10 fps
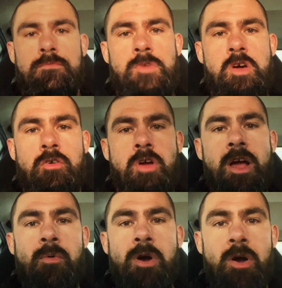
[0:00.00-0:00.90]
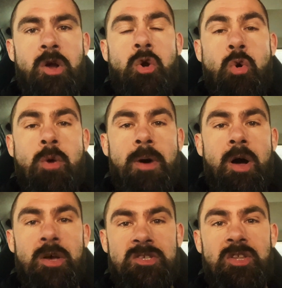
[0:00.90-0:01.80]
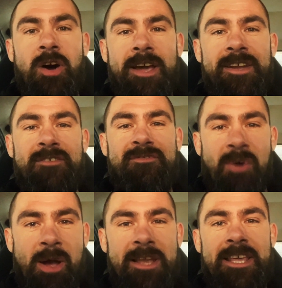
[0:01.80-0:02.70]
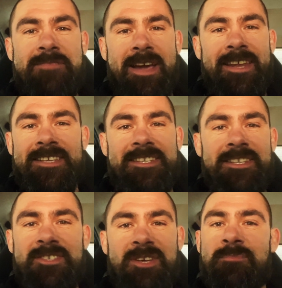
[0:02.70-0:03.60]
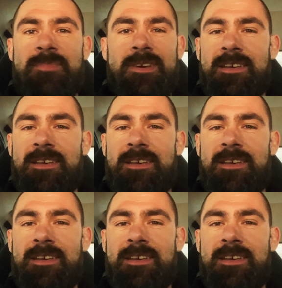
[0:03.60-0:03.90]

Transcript: All right, well, at 9:15, I've finally made it to the gym